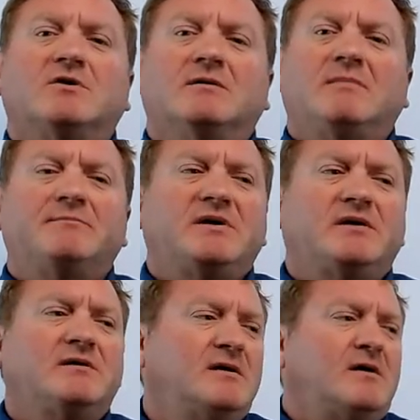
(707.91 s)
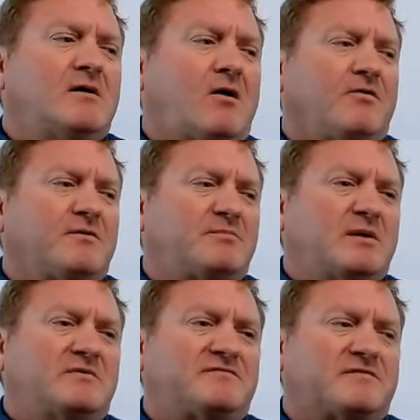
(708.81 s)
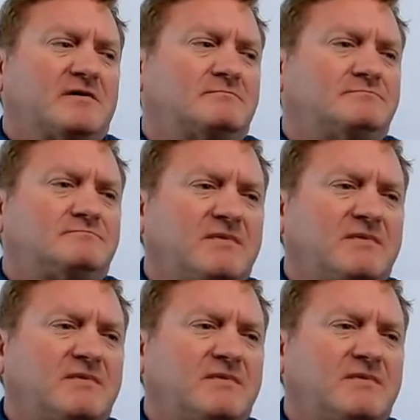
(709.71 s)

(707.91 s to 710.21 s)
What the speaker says: It might be all the people from,